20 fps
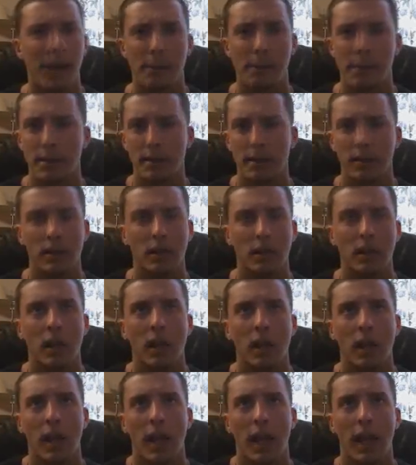opinion.
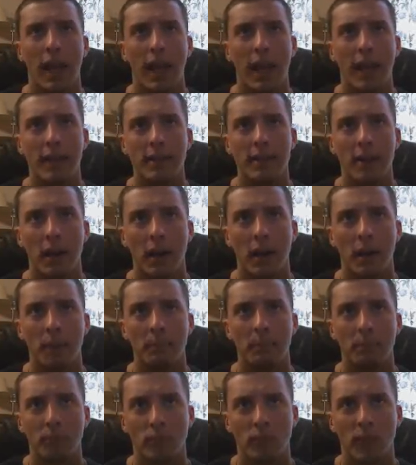And
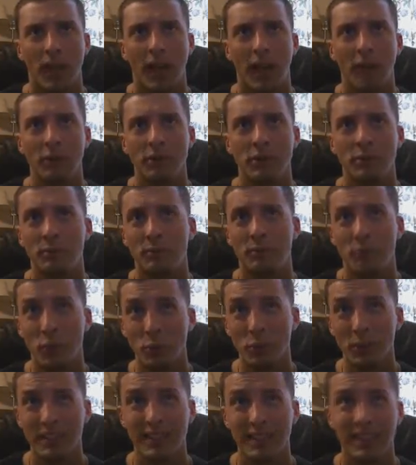um, I was doing a